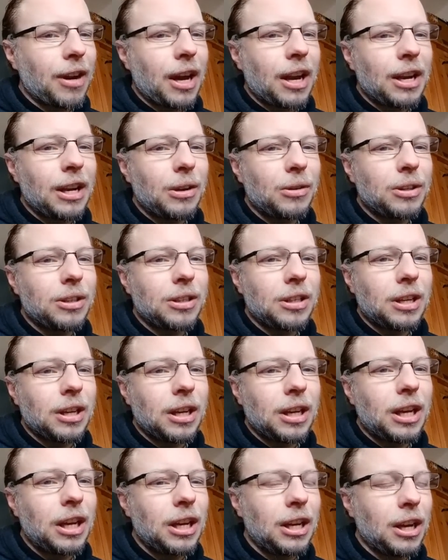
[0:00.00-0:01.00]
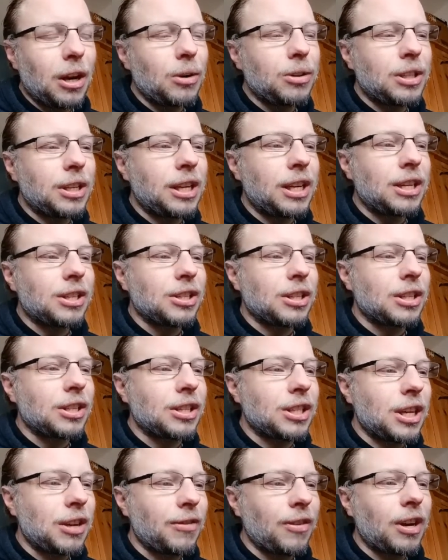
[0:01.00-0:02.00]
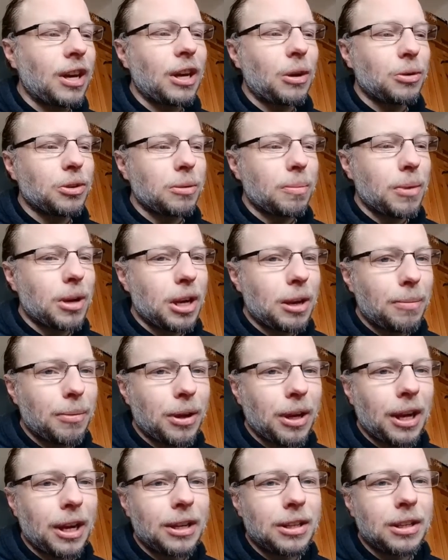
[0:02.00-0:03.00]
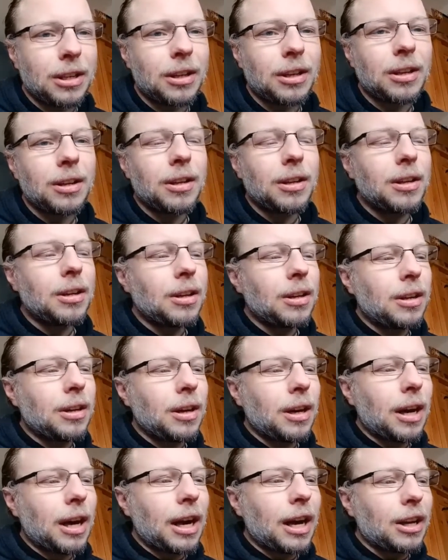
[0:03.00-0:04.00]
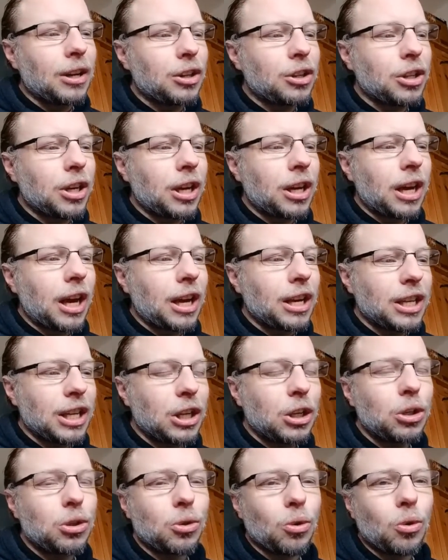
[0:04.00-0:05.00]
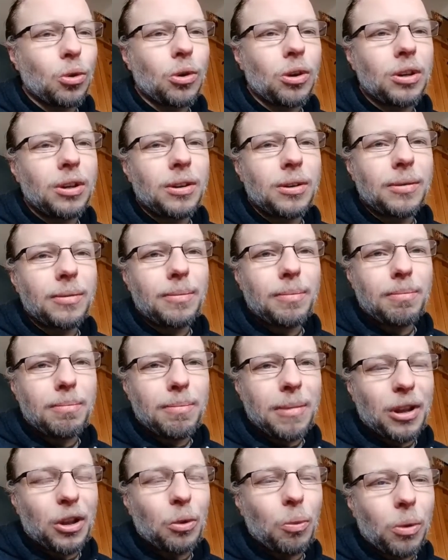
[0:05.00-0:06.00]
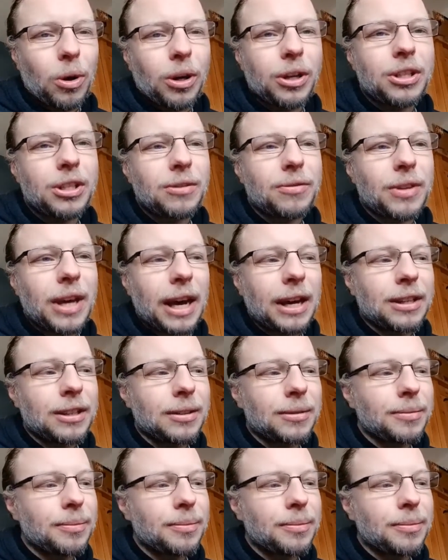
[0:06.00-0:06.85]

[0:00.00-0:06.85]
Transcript: And he knows that he's a deceiver. He was a manipulator, and Esau met the worst of that.